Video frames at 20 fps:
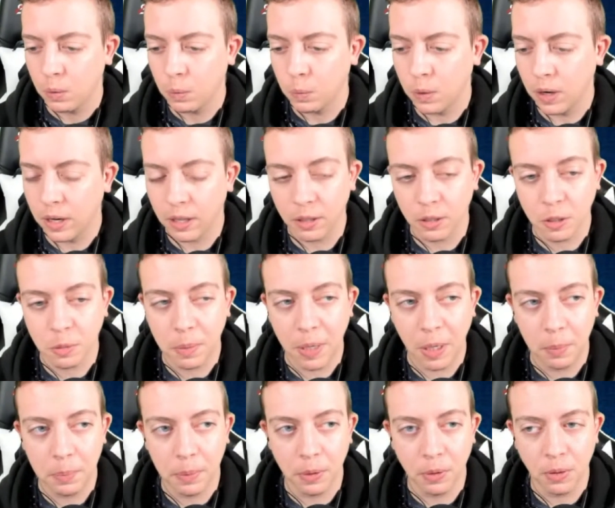one of those
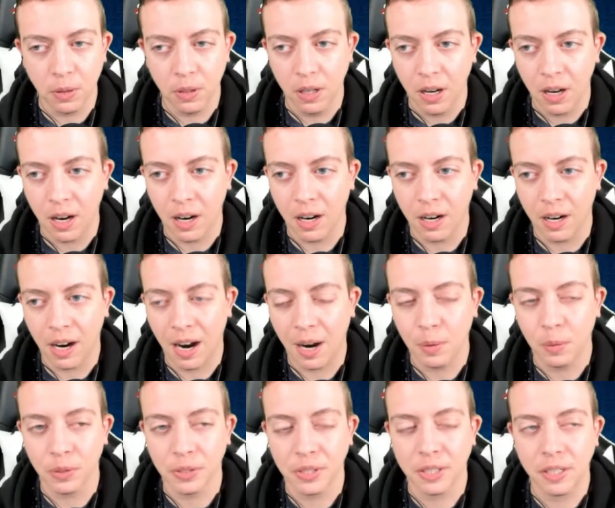people, uh,
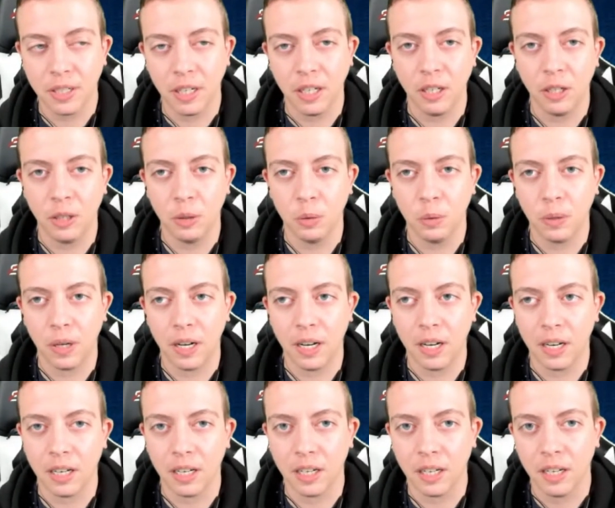I will see you
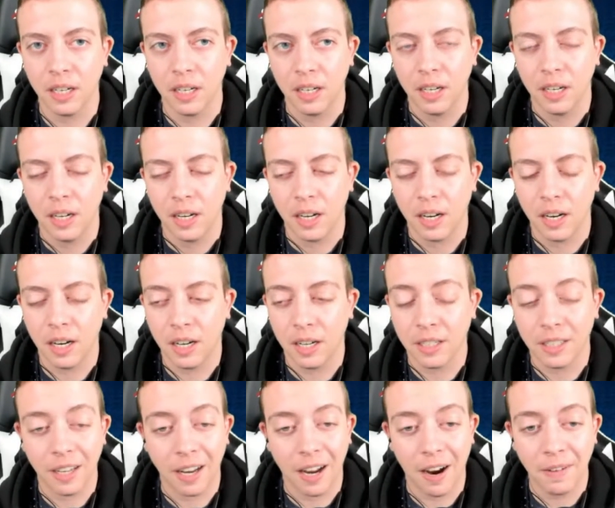in
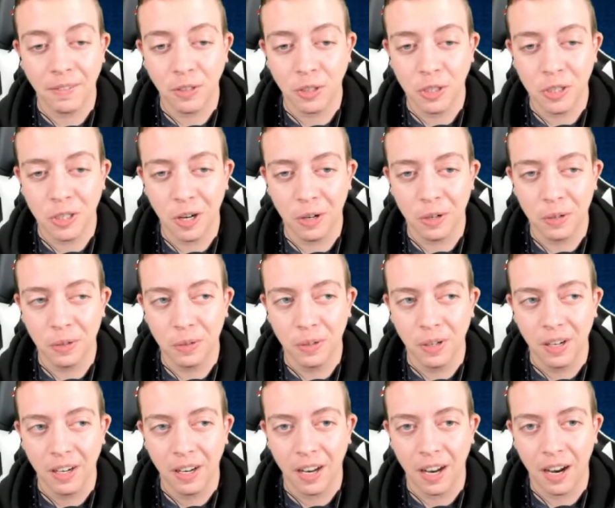uh, the after show.
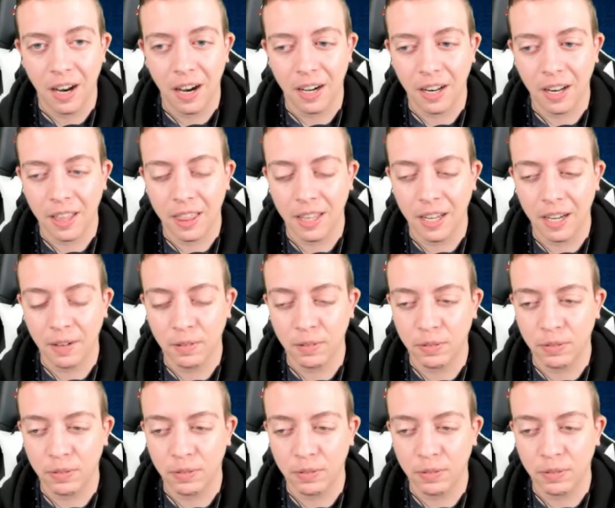And I think